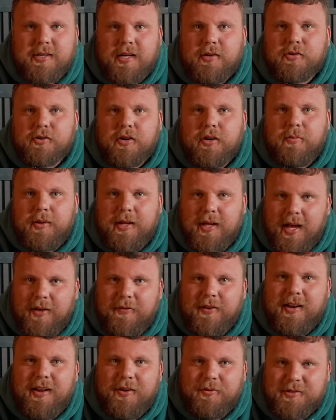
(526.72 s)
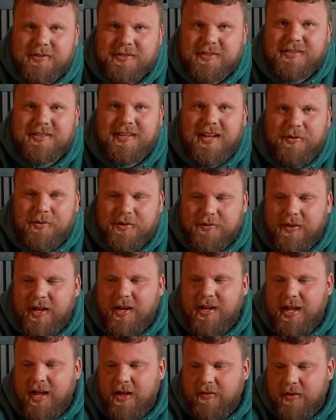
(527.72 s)
said it was going to be heavy, and it was
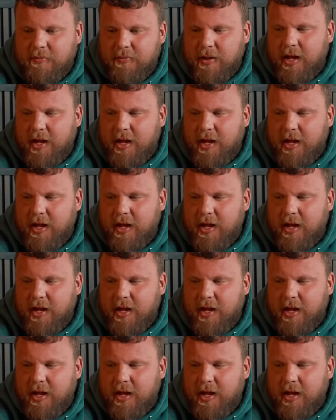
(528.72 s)
very heavy.